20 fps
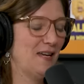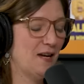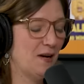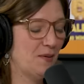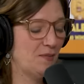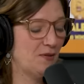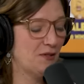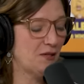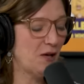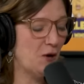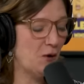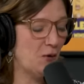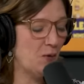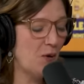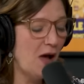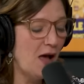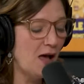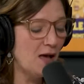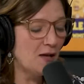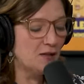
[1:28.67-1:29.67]
Yeah.
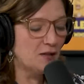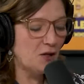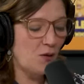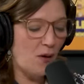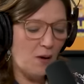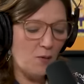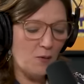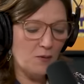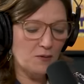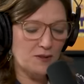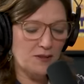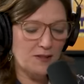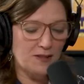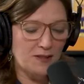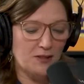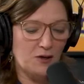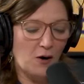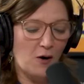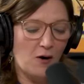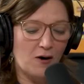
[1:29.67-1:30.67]
So I want to
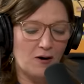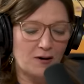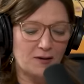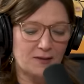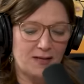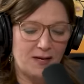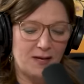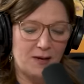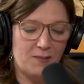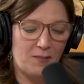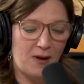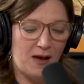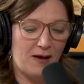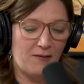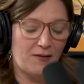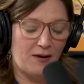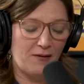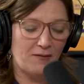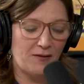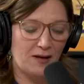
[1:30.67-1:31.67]
start.
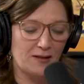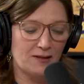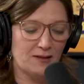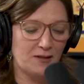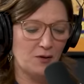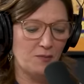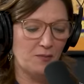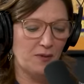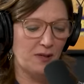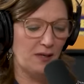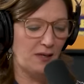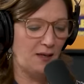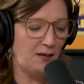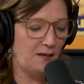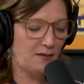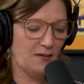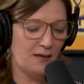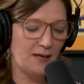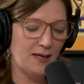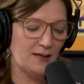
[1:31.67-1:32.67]
I've got so
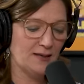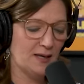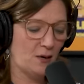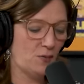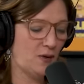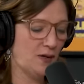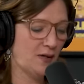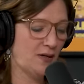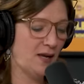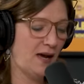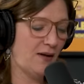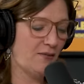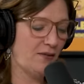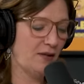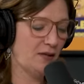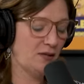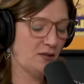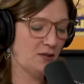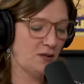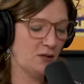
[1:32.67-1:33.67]
many things I want to dive
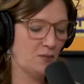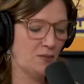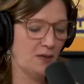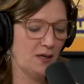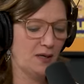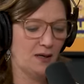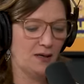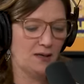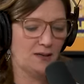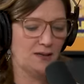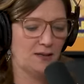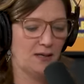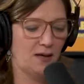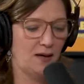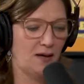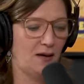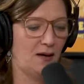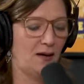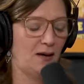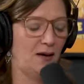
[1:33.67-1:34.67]
into because
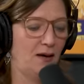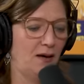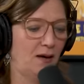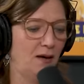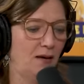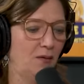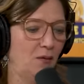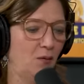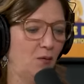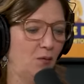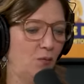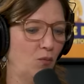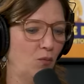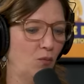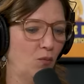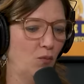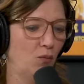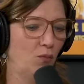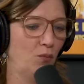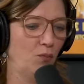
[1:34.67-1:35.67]

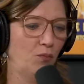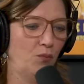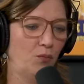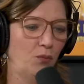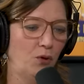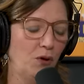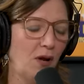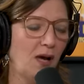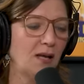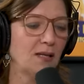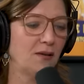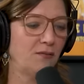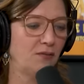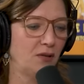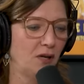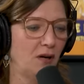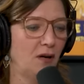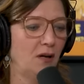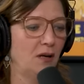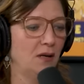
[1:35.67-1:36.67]
you guys have
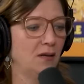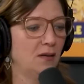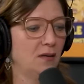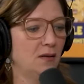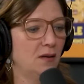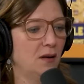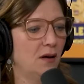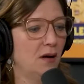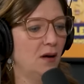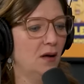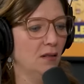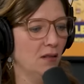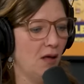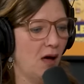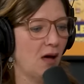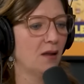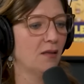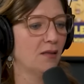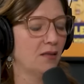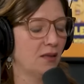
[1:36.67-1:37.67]
done a
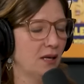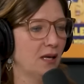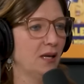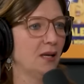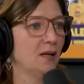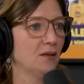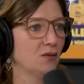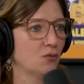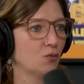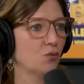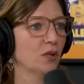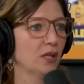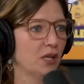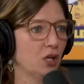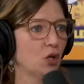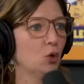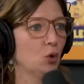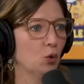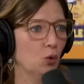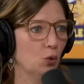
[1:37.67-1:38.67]
lot of things
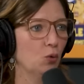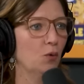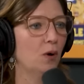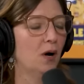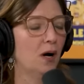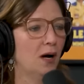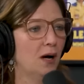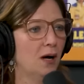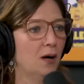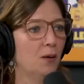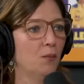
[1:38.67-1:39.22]
really cool